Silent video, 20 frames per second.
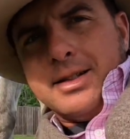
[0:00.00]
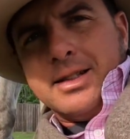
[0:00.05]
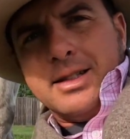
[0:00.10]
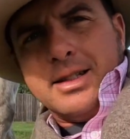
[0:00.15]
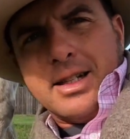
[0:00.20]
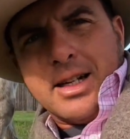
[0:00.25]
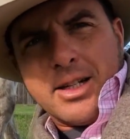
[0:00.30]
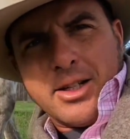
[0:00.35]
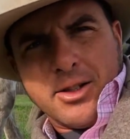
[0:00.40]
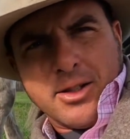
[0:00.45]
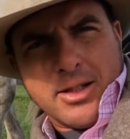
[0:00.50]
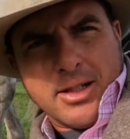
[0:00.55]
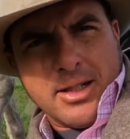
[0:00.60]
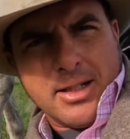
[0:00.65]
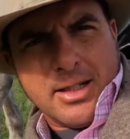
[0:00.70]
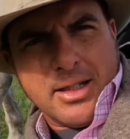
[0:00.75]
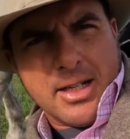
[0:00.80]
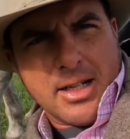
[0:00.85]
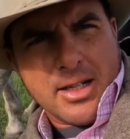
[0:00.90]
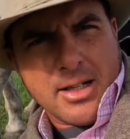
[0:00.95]
got your
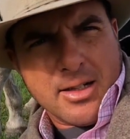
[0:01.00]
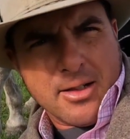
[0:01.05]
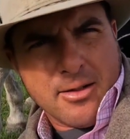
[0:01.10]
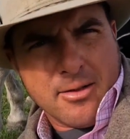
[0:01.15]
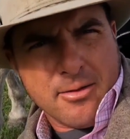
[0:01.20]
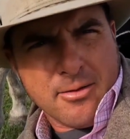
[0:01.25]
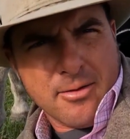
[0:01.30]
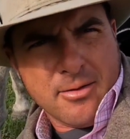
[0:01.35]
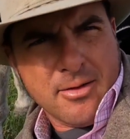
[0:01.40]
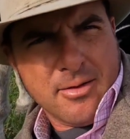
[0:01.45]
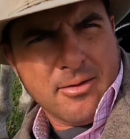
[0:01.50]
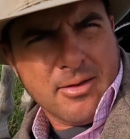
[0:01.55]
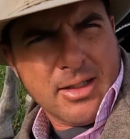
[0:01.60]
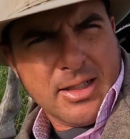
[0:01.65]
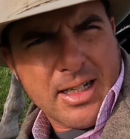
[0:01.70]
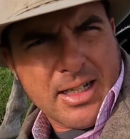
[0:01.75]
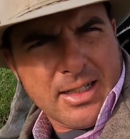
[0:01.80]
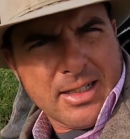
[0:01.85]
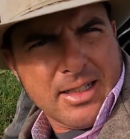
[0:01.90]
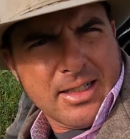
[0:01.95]
good dog. Where's
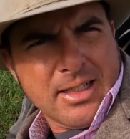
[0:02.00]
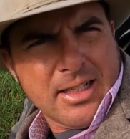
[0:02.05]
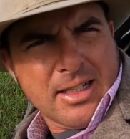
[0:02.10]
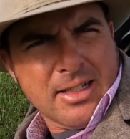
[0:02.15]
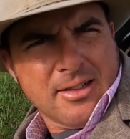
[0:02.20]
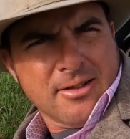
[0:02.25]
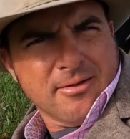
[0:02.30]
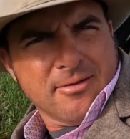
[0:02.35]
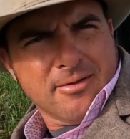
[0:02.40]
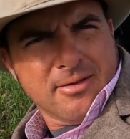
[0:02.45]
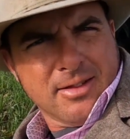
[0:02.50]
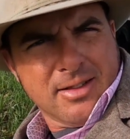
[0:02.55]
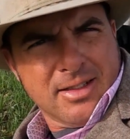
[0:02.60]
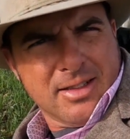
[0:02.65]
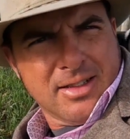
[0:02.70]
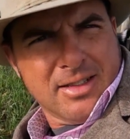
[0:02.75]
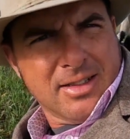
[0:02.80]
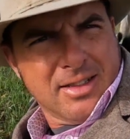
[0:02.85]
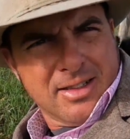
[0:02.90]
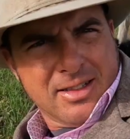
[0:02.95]
that good dog?
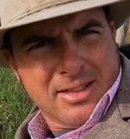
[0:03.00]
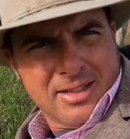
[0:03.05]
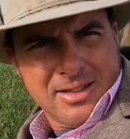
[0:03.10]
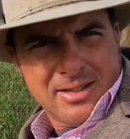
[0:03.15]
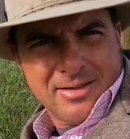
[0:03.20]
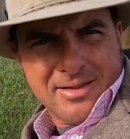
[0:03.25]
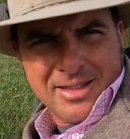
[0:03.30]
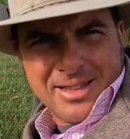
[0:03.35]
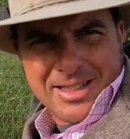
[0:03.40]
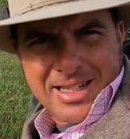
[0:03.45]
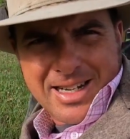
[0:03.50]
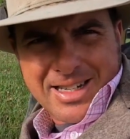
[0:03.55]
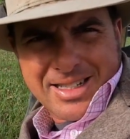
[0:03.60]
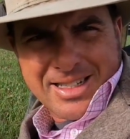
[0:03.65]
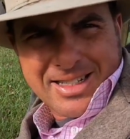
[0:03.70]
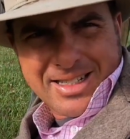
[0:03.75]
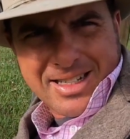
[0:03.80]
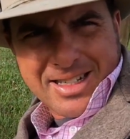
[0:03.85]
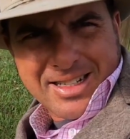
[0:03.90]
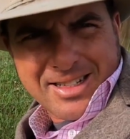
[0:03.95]
Where's that
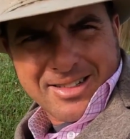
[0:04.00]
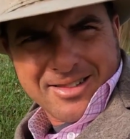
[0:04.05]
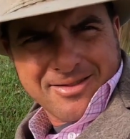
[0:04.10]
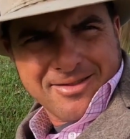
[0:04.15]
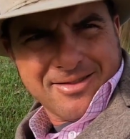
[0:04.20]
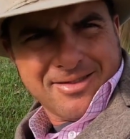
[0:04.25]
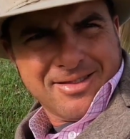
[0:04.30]
good dog?